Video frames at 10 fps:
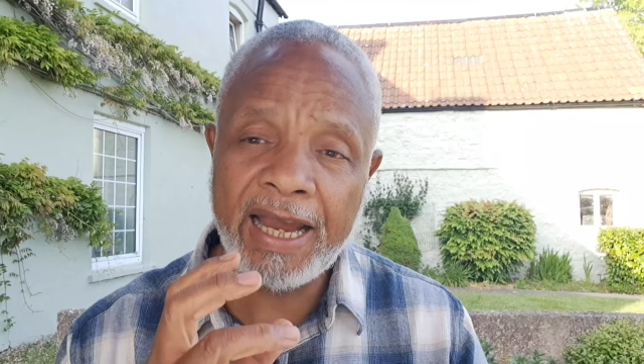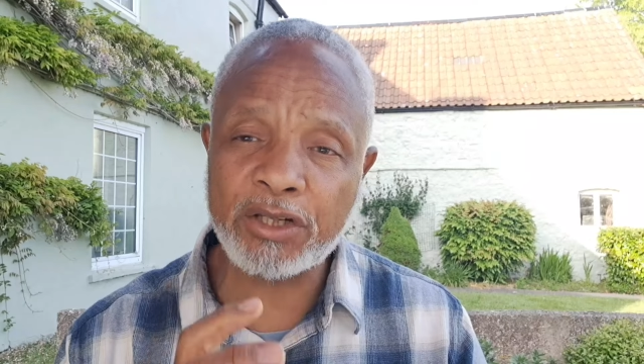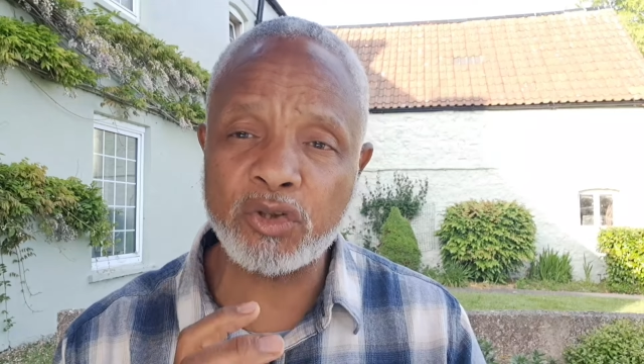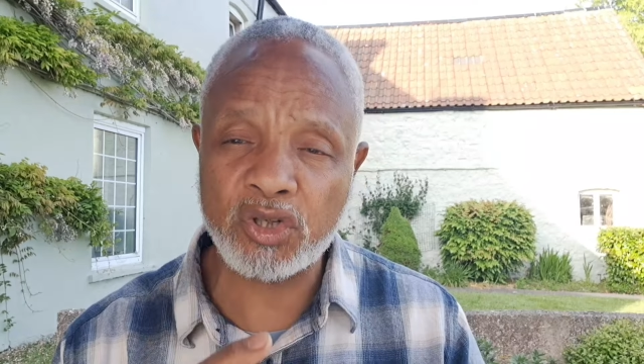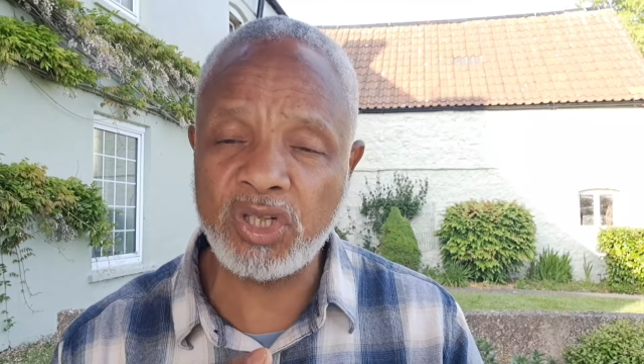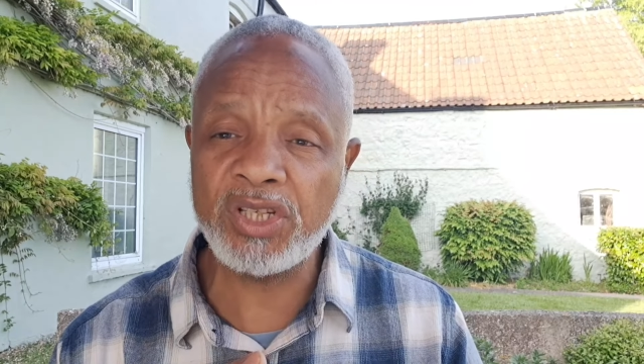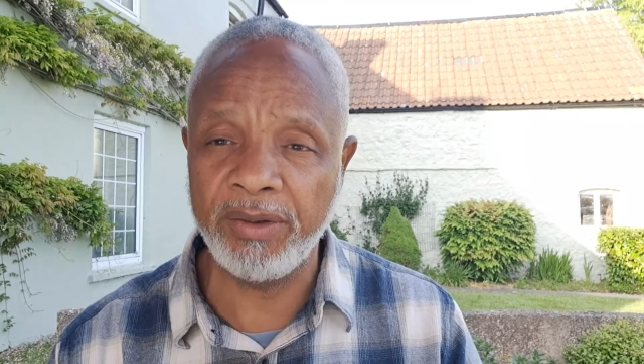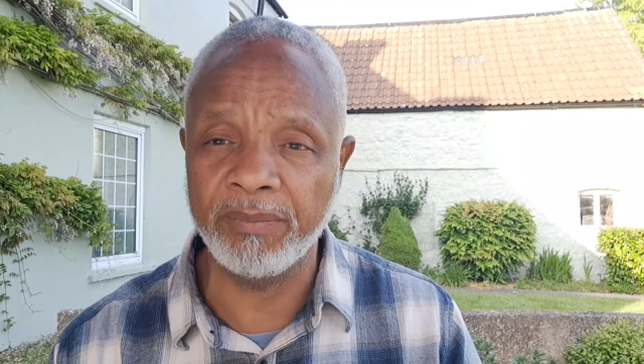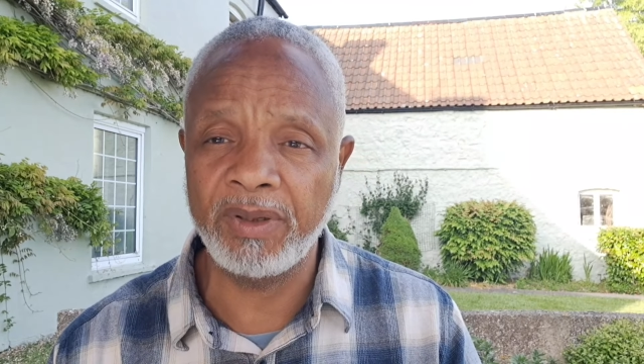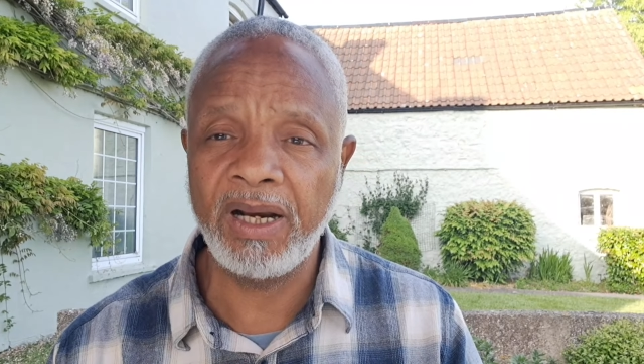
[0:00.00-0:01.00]

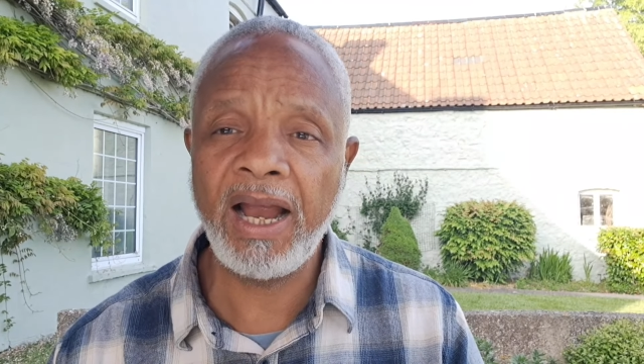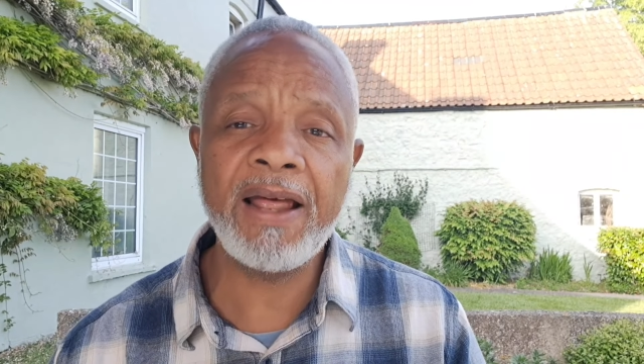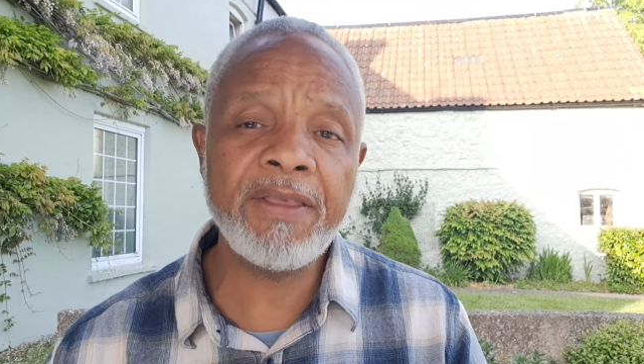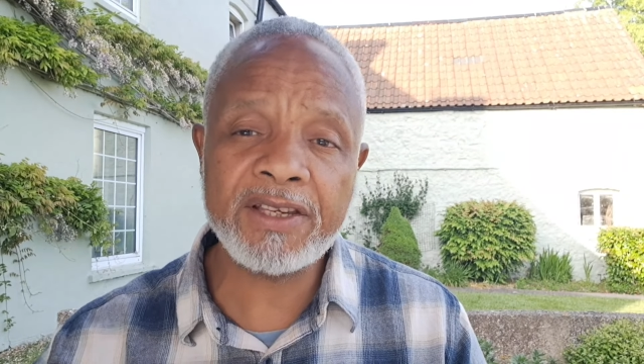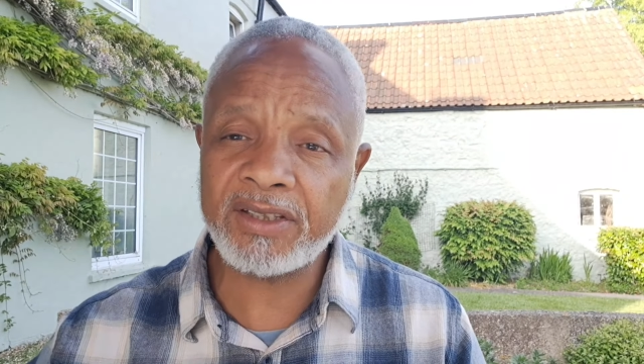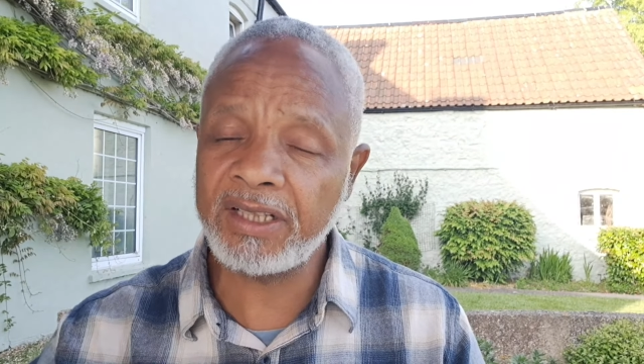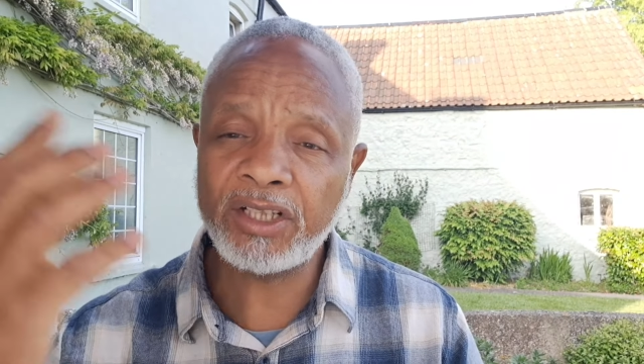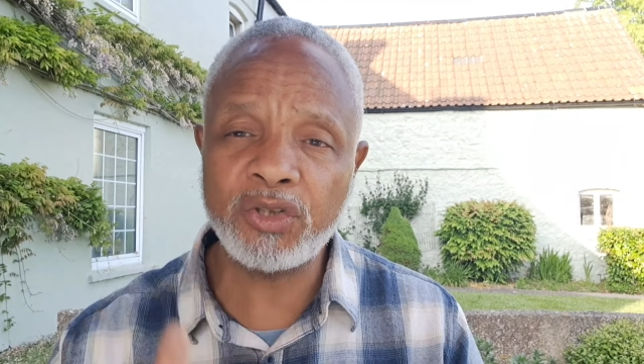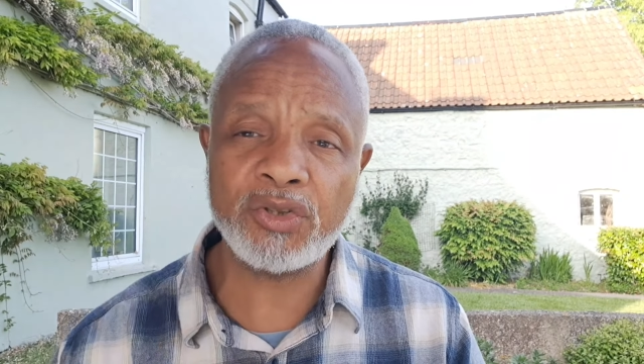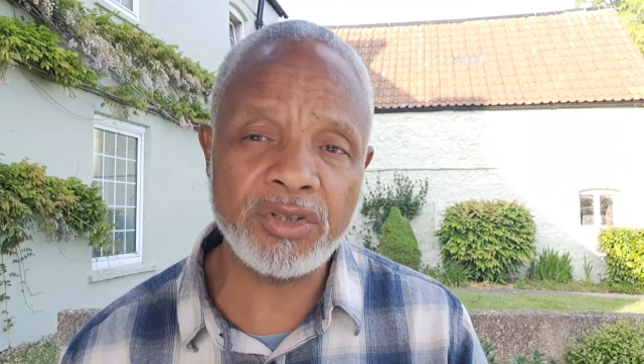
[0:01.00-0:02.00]
exorcism and they
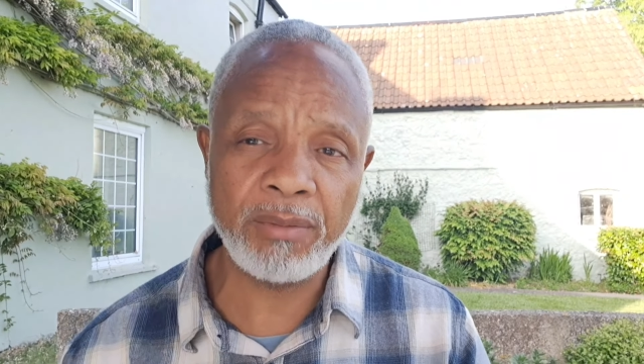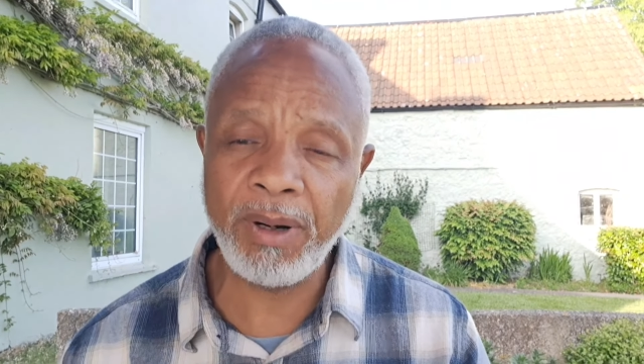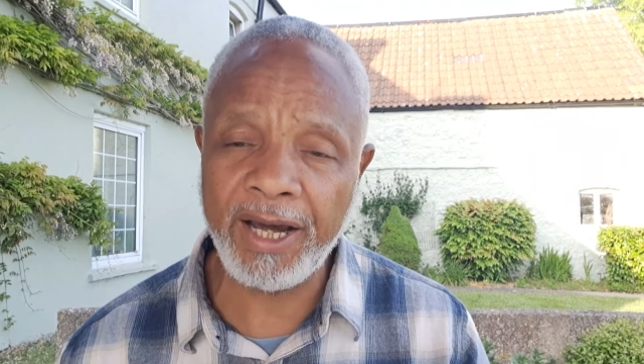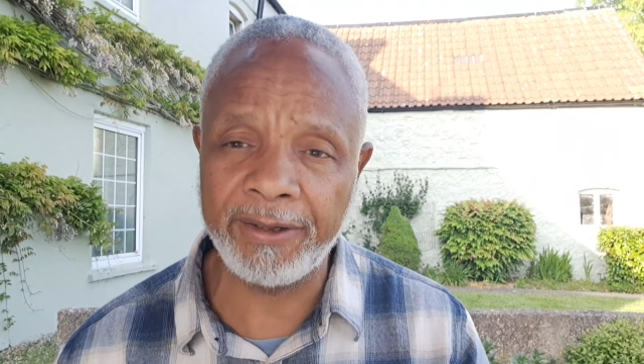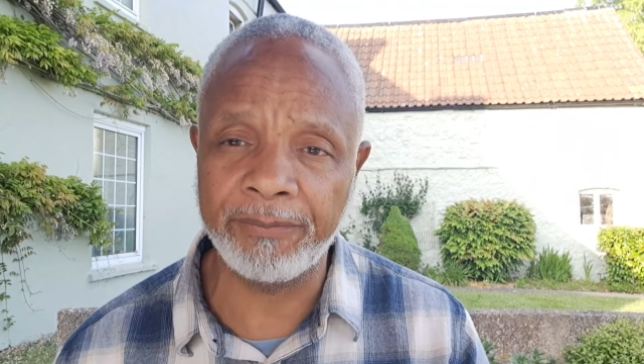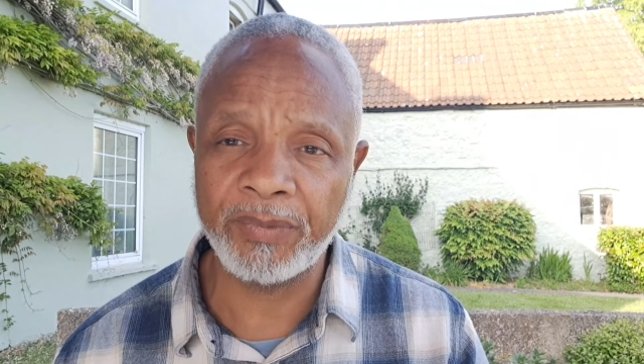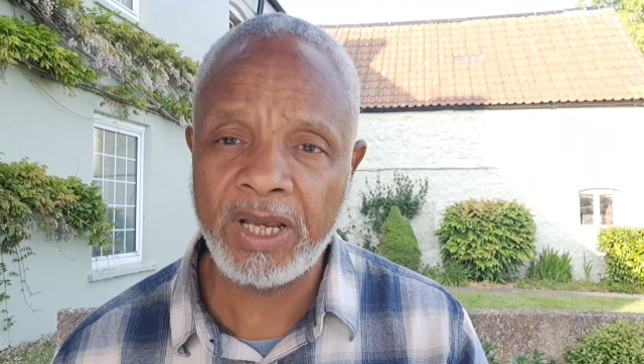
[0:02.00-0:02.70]
started using the mine.